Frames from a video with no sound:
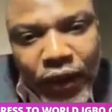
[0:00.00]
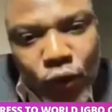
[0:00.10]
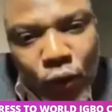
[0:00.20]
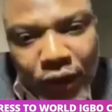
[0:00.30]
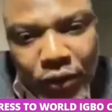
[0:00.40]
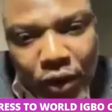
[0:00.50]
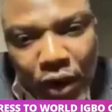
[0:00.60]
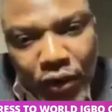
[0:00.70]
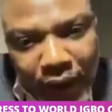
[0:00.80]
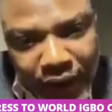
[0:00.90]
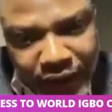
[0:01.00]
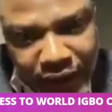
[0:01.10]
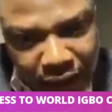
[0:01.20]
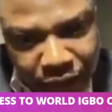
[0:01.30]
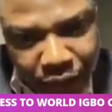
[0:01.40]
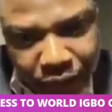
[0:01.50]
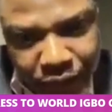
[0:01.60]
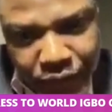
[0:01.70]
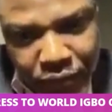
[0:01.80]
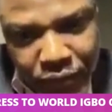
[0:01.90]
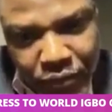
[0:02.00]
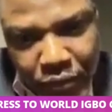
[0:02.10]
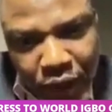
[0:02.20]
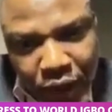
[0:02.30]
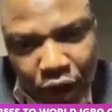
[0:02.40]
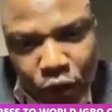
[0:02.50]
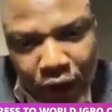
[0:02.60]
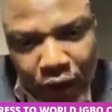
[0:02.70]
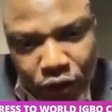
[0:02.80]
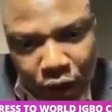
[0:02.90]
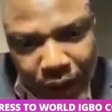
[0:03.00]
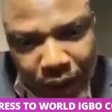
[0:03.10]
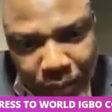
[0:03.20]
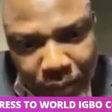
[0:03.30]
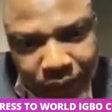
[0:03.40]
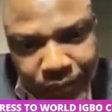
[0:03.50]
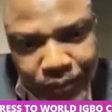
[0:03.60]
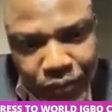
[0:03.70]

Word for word: I swear to God Almighty in heaven, because we are not going back.